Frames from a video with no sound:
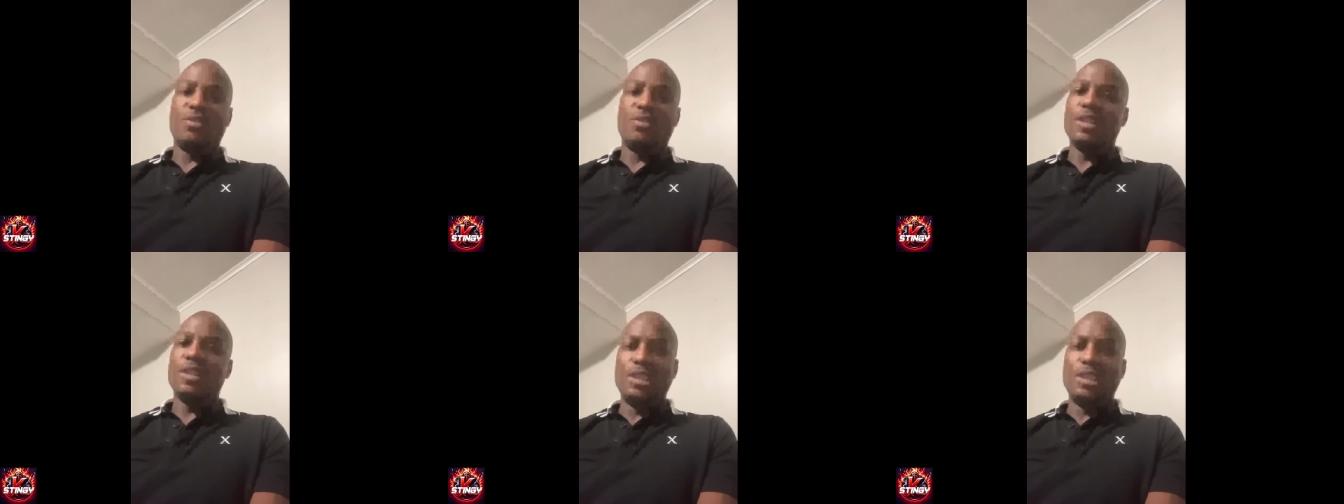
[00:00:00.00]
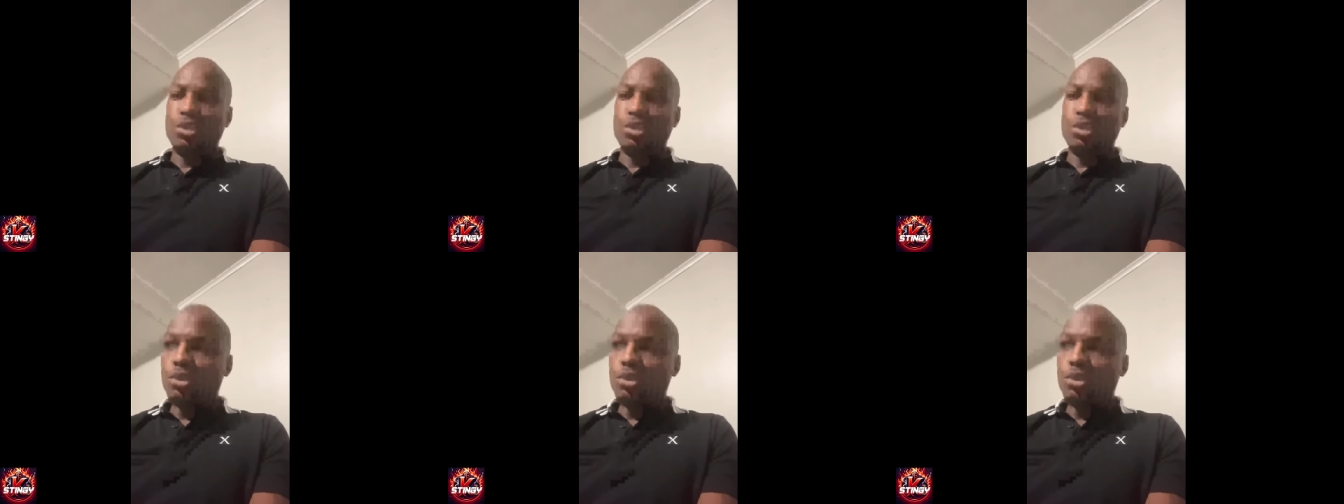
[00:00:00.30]
I'm
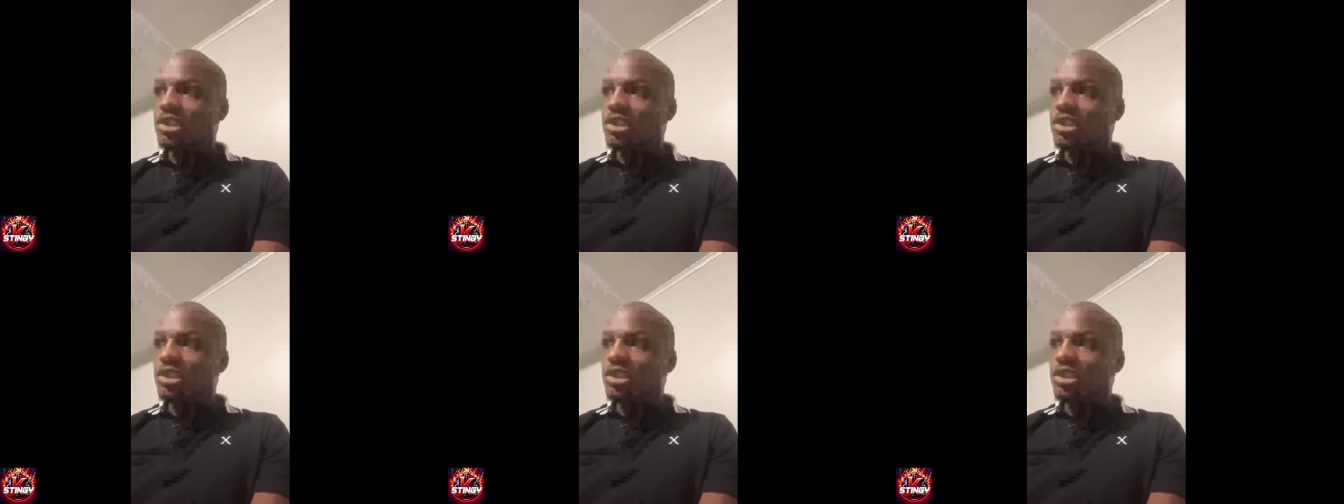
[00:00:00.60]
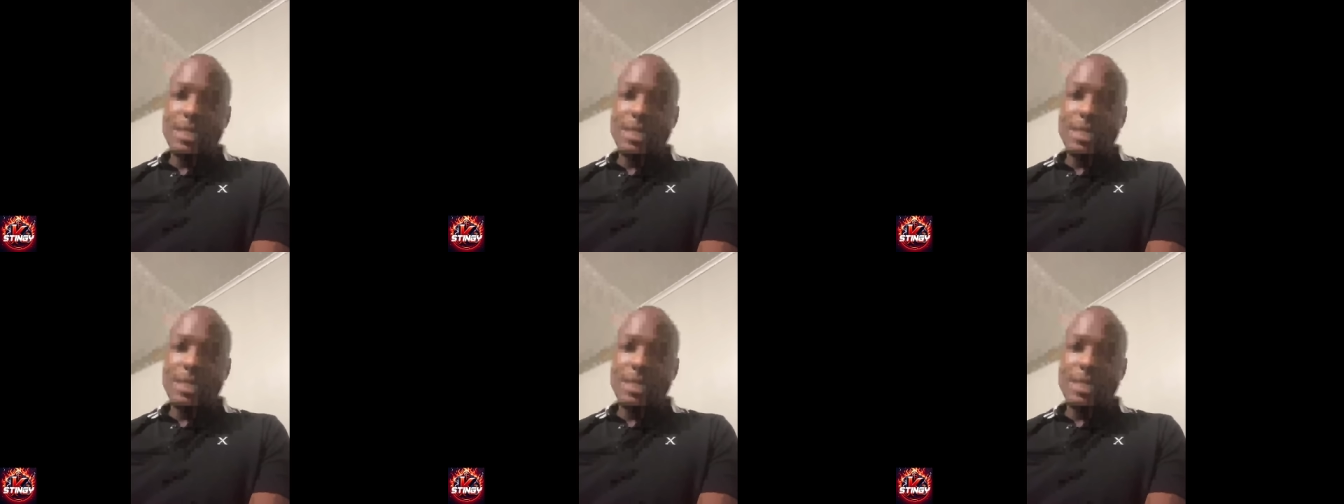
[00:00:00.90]
looking for you.
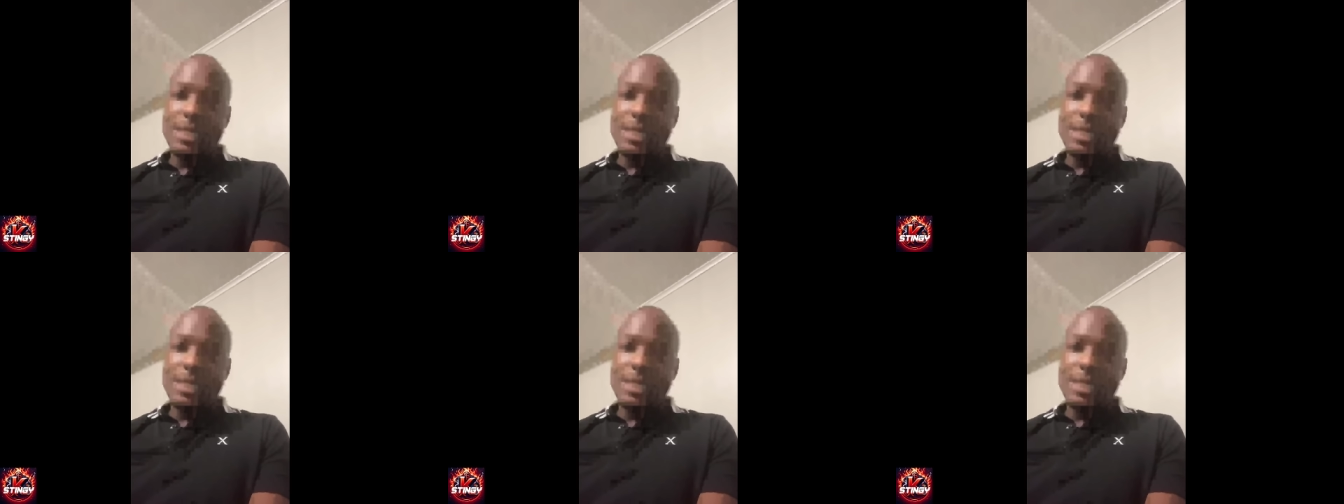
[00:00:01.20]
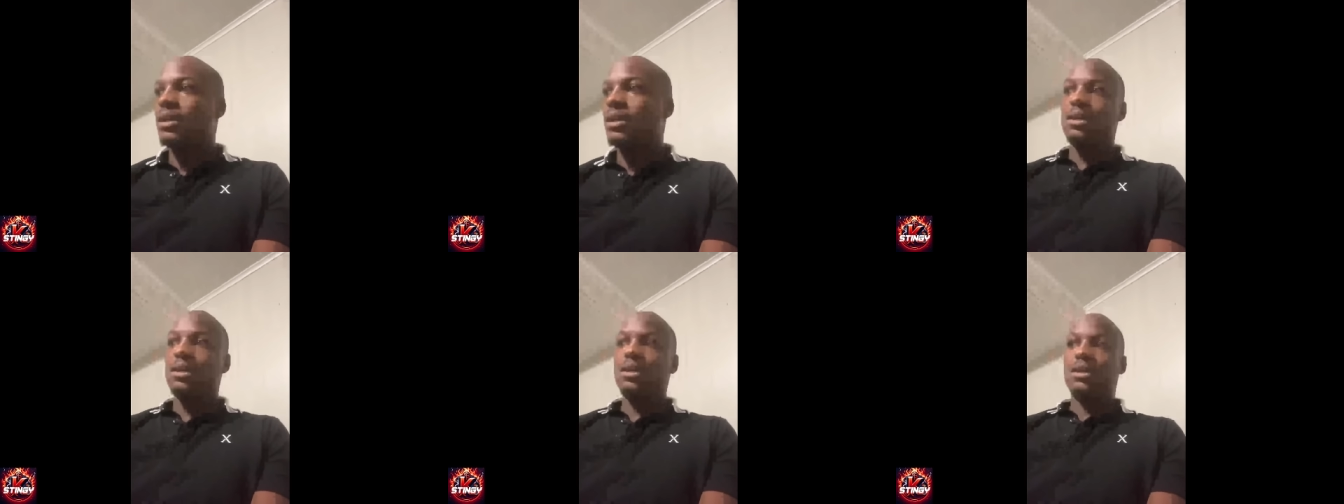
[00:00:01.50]
You you
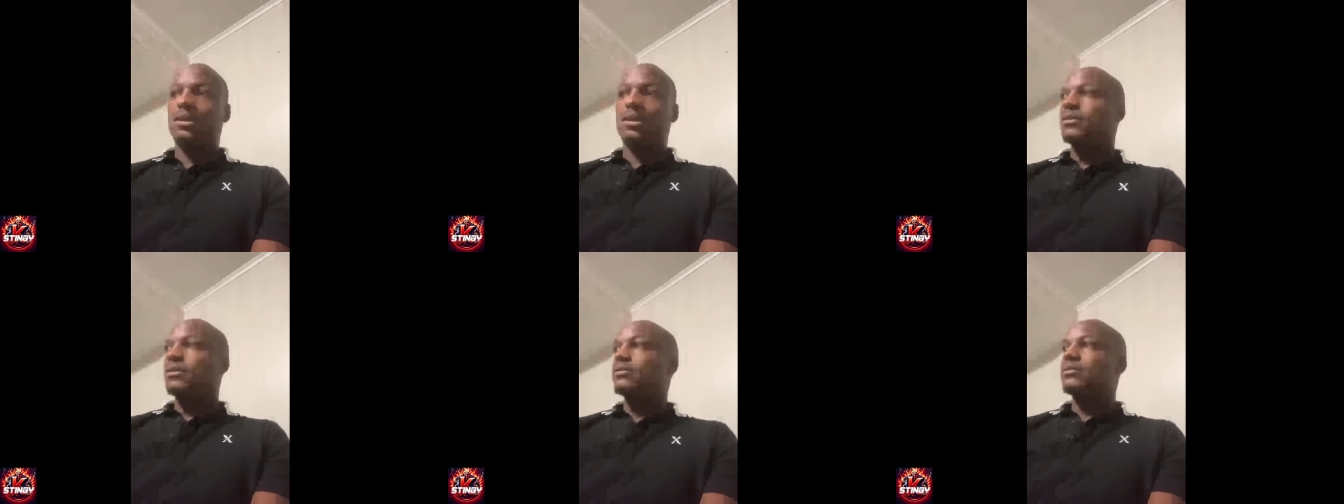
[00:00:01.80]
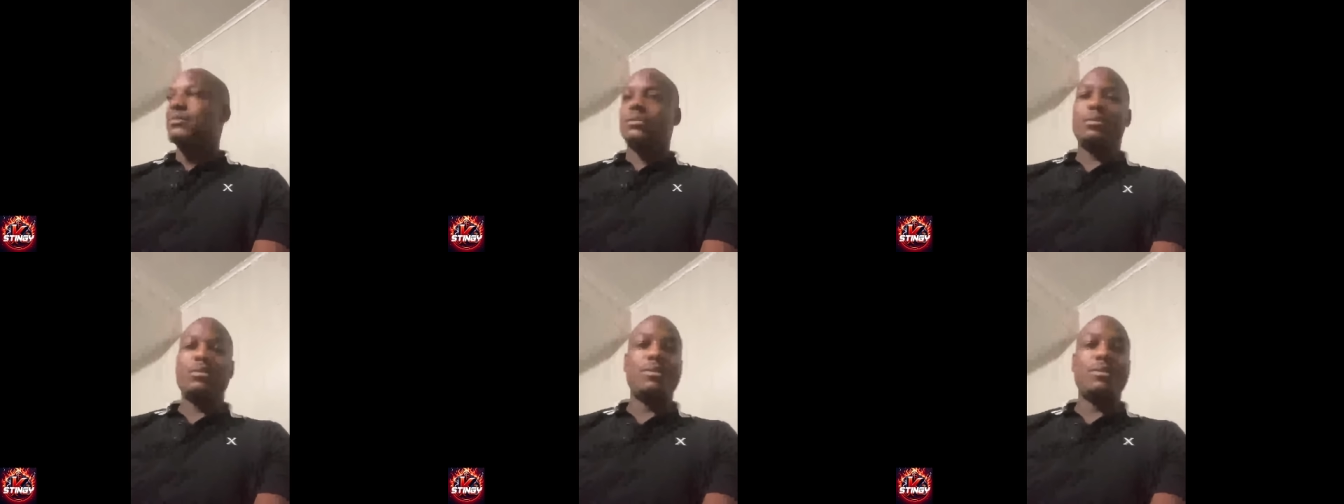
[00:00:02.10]
sneaking off.
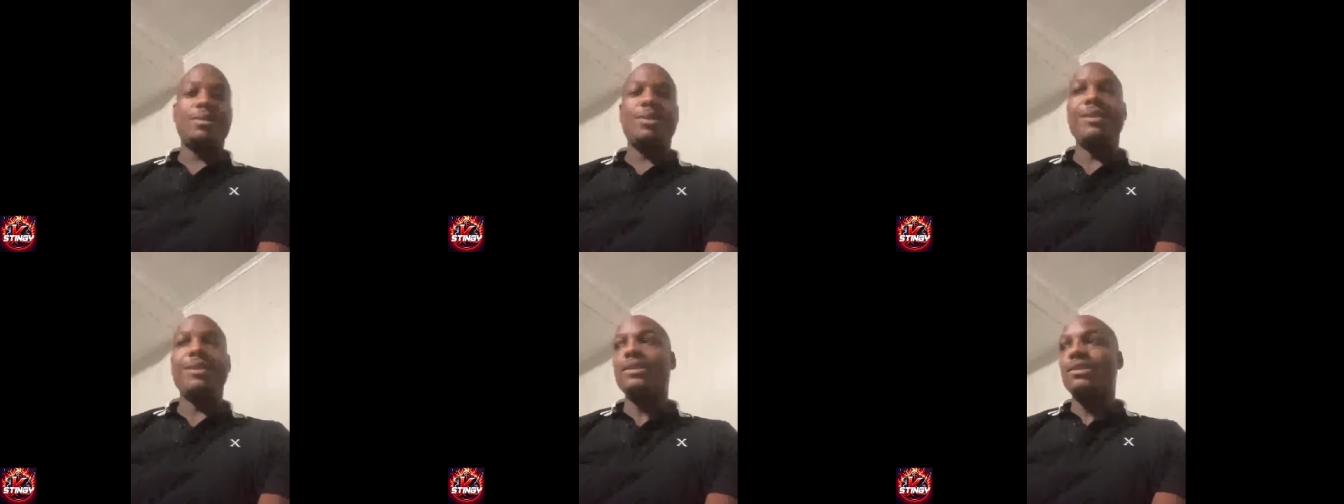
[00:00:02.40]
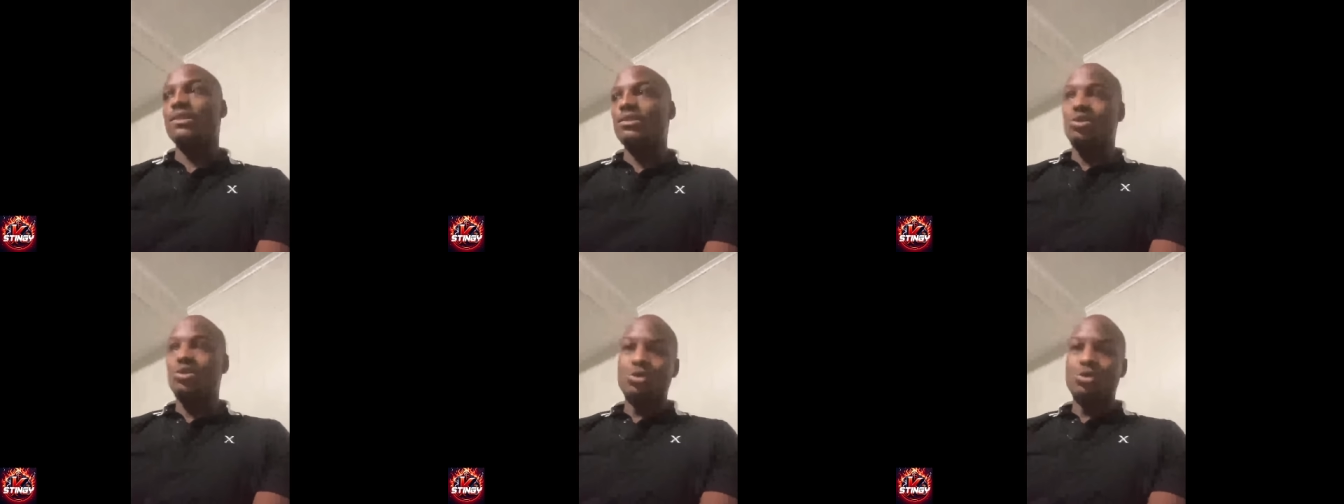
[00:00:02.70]

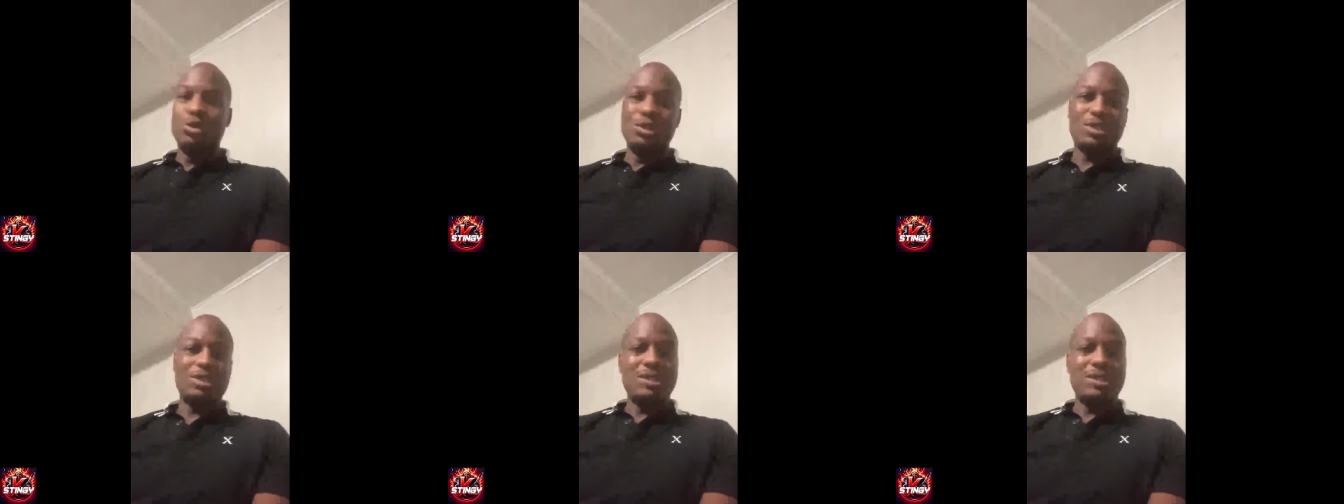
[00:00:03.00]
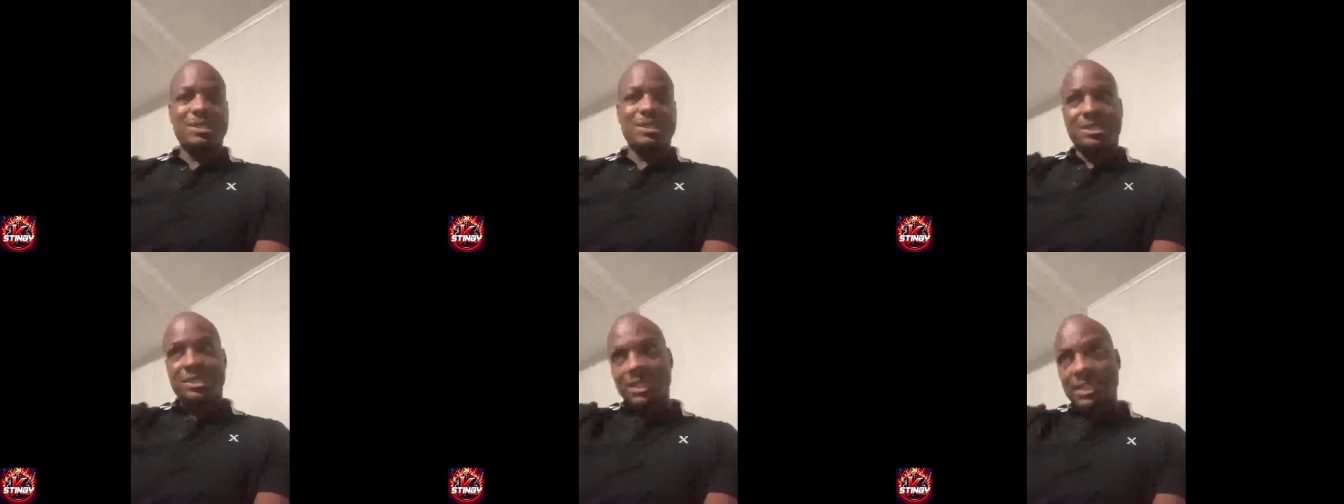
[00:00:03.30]

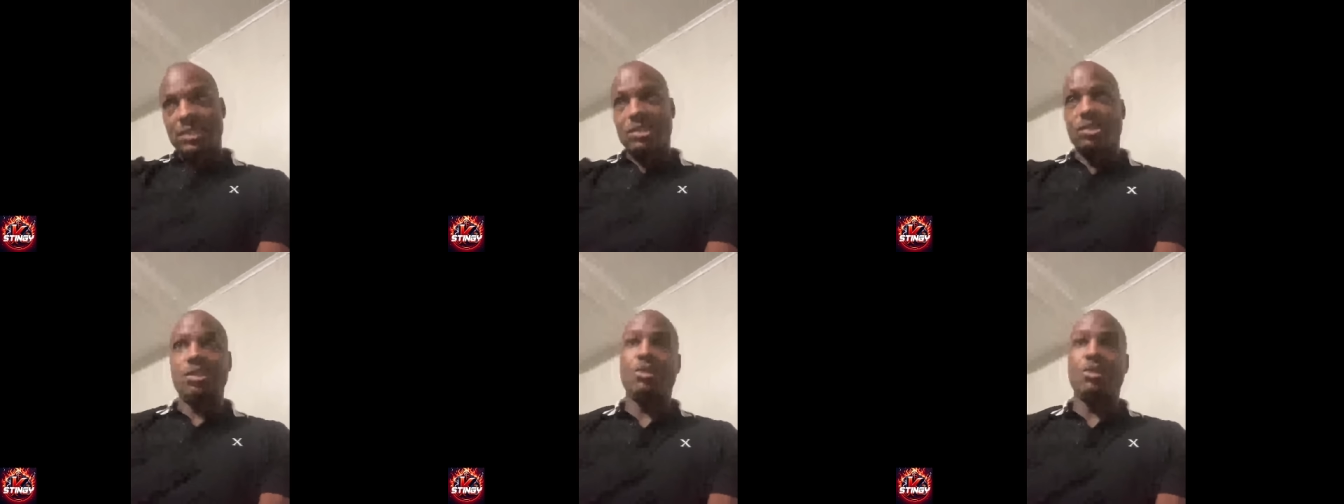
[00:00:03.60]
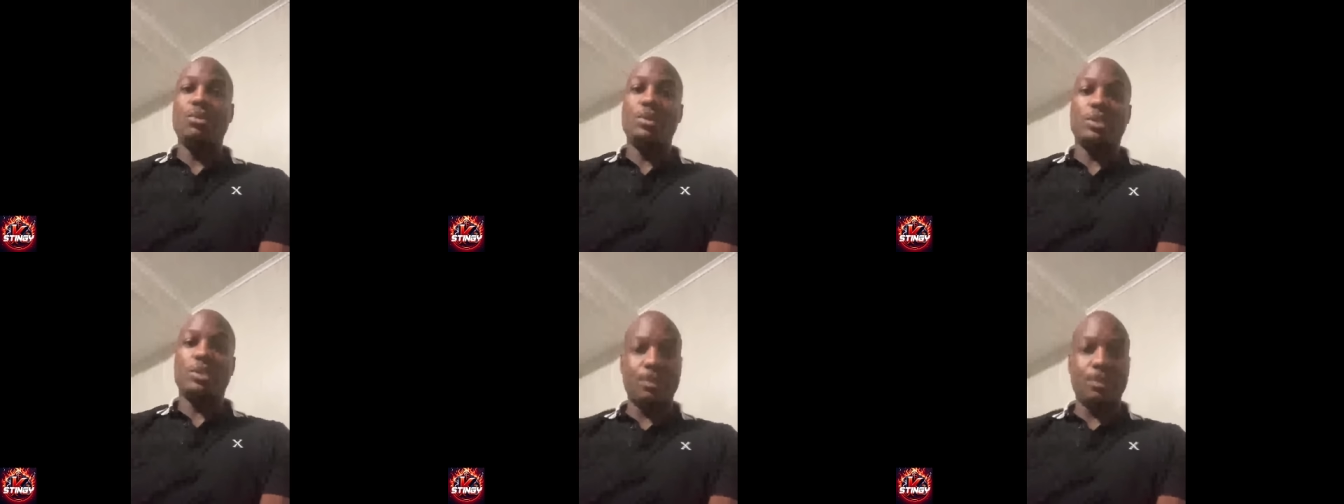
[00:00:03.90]
Doing some little
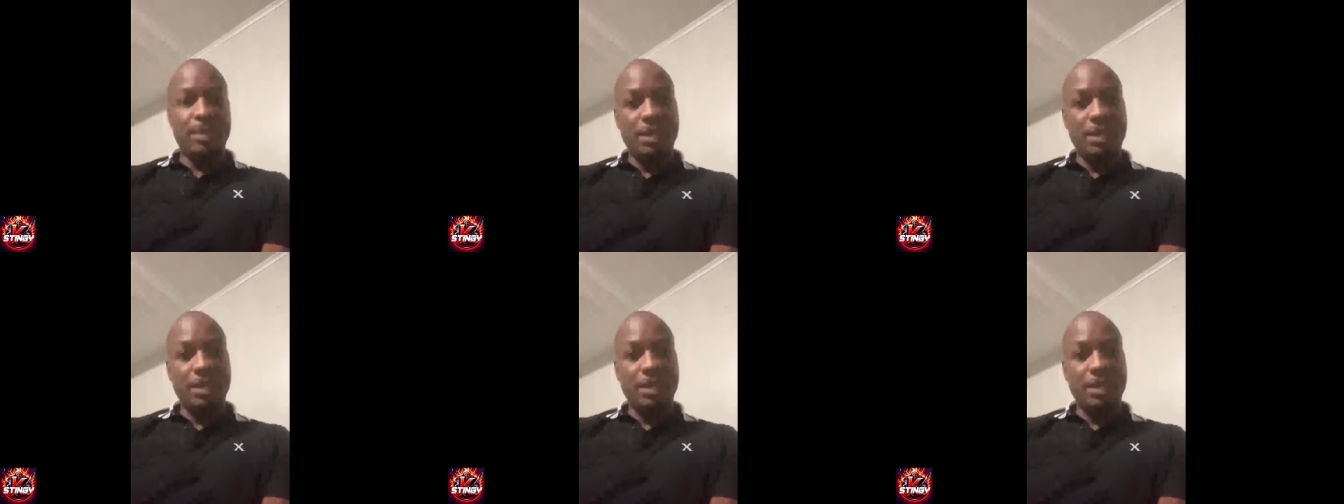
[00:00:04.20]
sneaky stuff